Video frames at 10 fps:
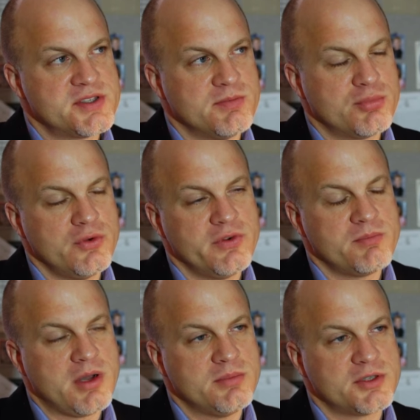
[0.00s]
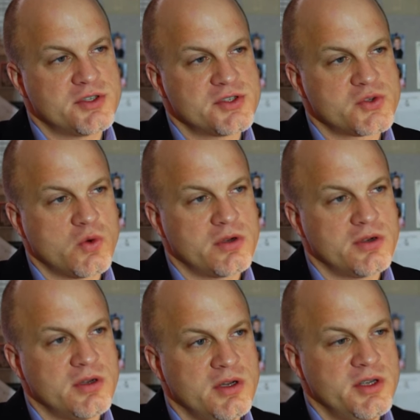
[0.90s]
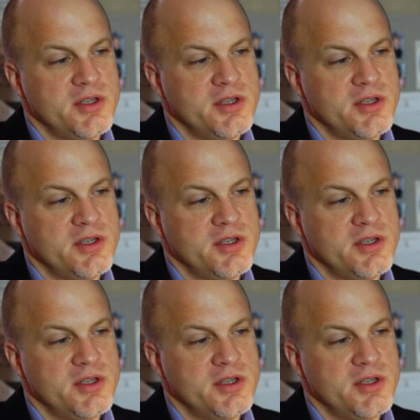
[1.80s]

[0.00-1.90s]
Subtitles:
It's improving public disorder,